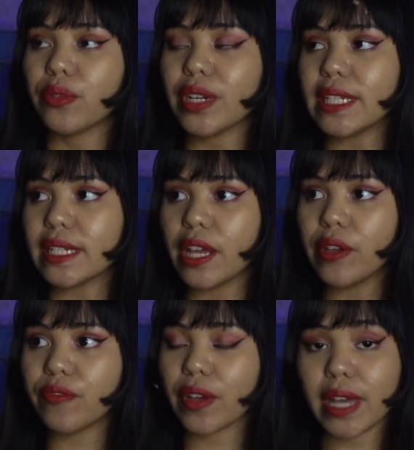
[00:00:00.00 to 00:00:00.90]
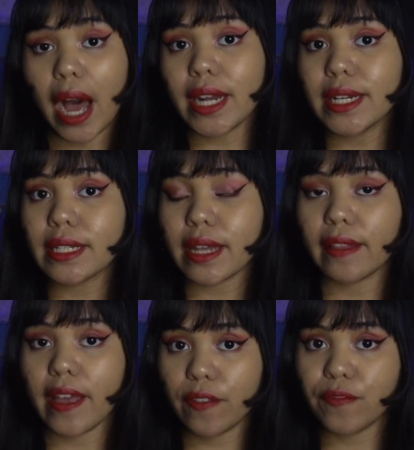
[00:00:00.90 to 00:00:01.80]
receive guidance
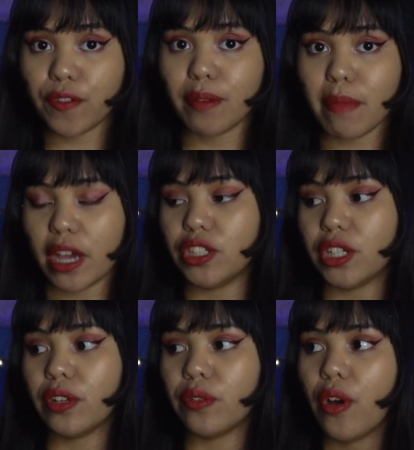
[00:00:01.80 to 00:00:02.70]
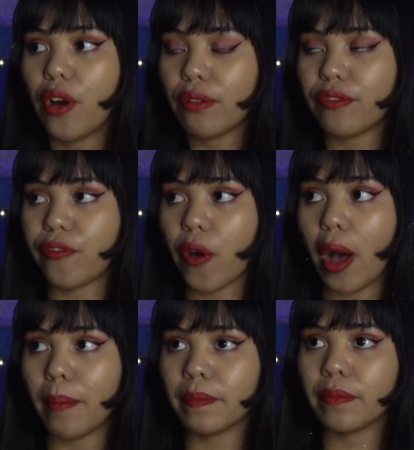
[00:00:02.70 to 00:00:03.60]
and information
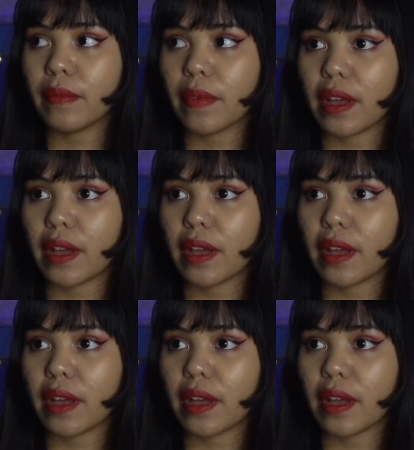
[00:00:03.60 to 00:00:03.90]
from